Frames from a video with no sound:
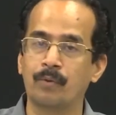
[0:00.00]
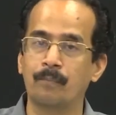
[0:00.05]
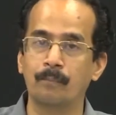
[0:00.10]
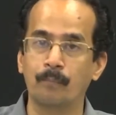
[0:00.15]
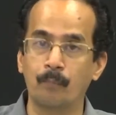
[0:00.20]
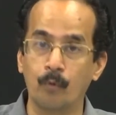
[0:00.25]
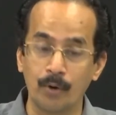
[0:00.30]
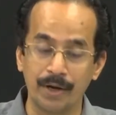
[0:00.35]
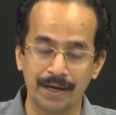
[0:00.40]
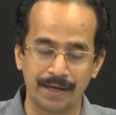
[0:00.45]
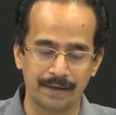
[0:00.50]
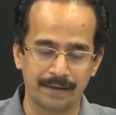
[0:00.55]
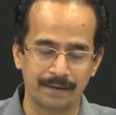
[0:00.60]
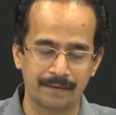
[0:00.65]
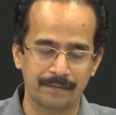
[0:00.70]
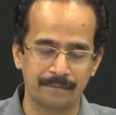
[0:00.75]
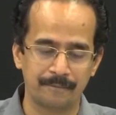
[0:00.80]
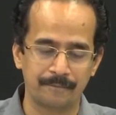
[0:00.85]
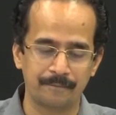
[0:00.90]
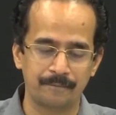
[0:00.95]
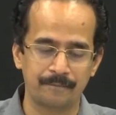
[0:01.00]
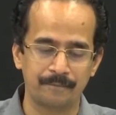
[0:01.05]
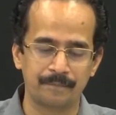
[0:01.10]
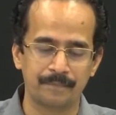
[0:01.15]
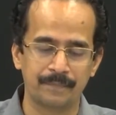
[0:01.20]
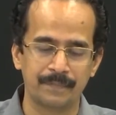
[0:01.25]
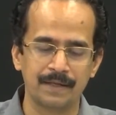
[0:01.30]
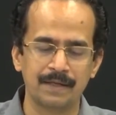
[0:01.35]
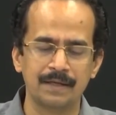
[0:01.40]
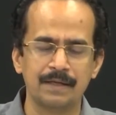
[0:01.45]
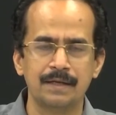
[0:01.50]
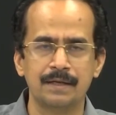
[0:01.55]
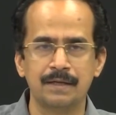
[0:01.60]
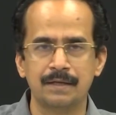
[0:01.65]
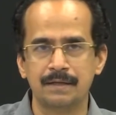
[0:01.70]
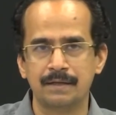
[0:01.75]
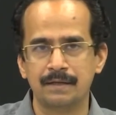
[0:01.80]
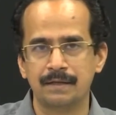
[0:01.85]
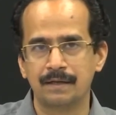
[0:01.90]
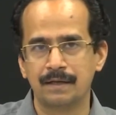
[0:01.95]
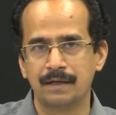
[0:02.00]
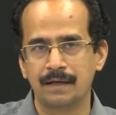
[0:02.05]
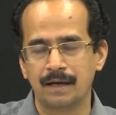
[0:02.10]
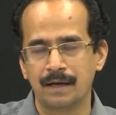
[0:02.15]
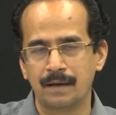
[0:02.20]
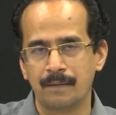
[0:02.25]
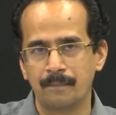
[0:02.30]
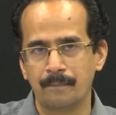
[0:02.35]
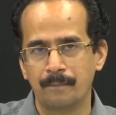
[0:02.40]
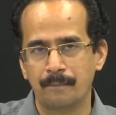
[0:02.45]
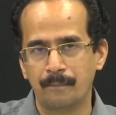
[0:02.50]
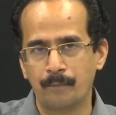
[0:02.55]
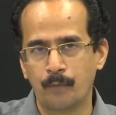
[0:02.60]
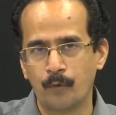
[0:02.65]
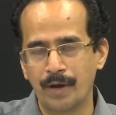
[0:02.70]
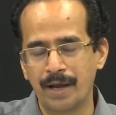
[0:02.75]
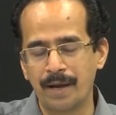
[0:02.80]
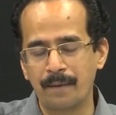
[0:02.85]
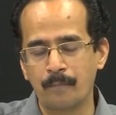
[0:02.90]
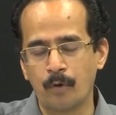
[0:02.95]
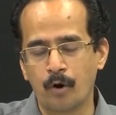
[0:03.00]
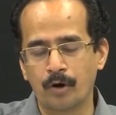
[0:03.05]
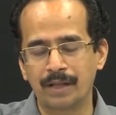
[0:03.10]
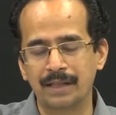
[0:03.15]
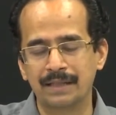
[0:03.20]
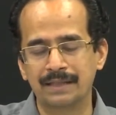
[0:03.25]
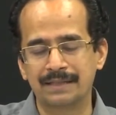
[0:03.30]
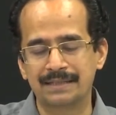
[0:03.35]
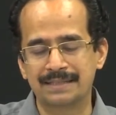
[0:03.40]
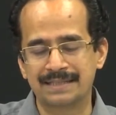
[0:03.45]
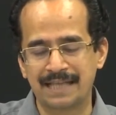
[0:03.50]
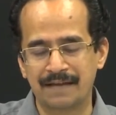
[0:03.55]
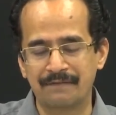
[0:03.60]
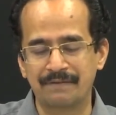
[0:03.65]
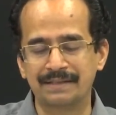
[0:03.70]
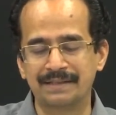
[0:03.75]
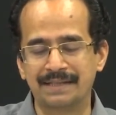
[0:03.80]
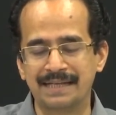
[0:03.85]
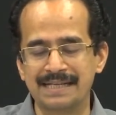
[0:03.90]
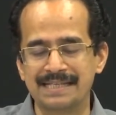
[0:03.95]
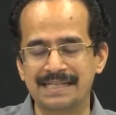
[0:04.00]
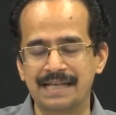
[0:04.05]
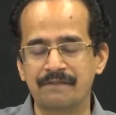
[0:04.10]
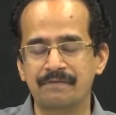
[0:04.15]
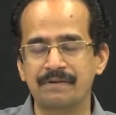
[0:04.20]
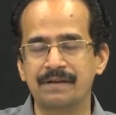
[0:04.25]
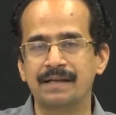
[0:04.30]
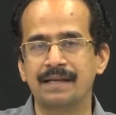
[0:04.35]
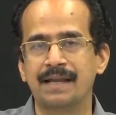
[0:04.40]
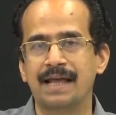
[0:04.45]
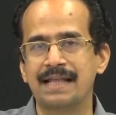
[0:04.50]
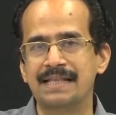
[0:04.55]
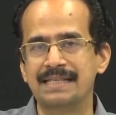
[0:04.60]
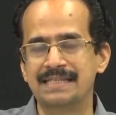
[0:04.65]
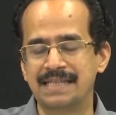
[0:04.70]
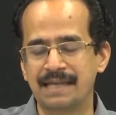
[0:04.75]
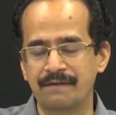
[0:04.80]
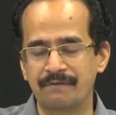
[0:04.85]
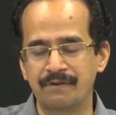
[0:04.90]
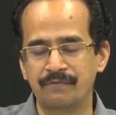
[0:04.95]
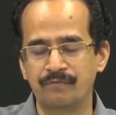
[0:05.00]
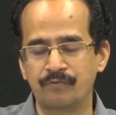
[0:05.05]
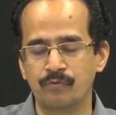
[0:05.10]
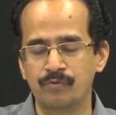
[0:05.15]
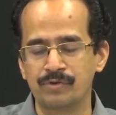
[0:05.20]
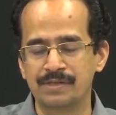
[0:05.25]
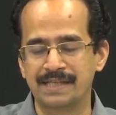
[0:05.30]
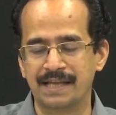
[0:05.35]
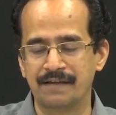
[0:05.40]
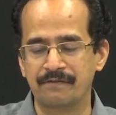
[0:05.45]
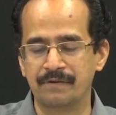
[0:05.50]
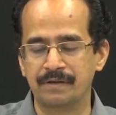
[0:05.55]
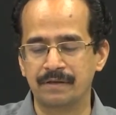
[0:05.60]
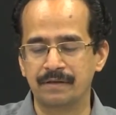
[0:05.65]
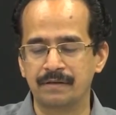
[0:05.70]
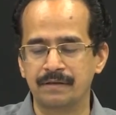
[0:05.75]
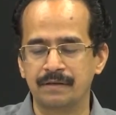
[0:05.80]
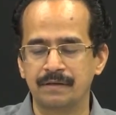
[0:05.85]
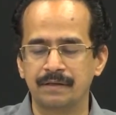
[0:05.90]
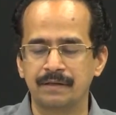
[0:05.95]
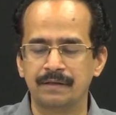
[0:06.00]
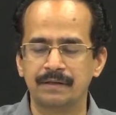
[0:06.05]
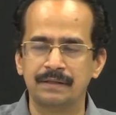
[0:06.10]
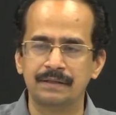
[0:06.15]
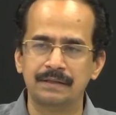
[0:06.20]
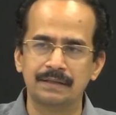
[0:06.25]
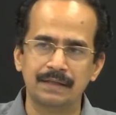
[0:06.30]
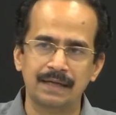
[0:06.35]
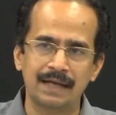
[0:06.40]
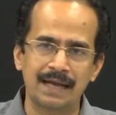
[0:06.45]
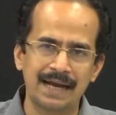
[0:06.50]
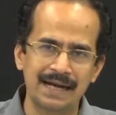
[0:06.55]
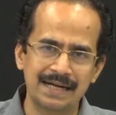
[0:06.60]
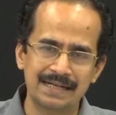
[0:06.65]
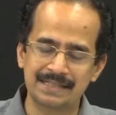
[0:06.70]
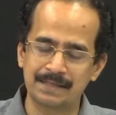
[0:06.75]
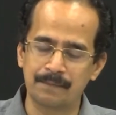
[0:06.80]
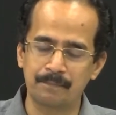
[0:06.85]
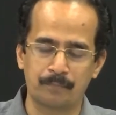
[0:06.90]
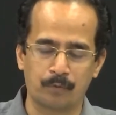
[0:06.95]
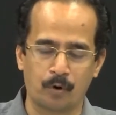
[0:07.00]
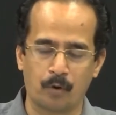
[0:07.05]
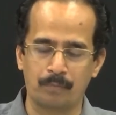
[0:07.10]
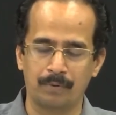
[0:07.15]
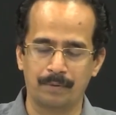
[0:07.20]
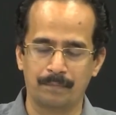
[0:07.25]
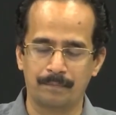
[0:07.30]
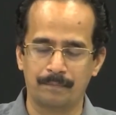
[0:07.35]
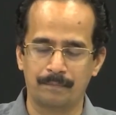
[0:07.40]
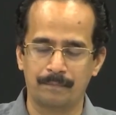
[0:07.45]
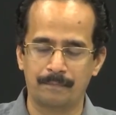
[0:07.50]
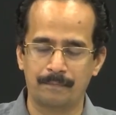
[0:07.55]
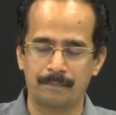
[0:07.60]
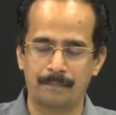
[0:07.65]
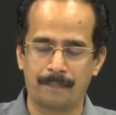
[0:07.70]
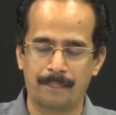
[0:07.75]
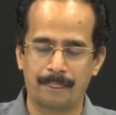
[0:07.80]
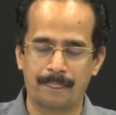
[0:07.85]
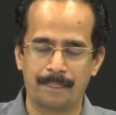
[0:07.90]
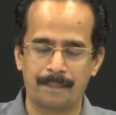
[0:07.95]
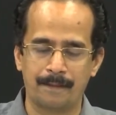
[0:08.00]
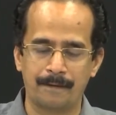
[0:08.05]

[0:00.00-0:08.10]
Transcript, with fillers: After facing those problems, Boeing top management set up a project. They named it Project Homework.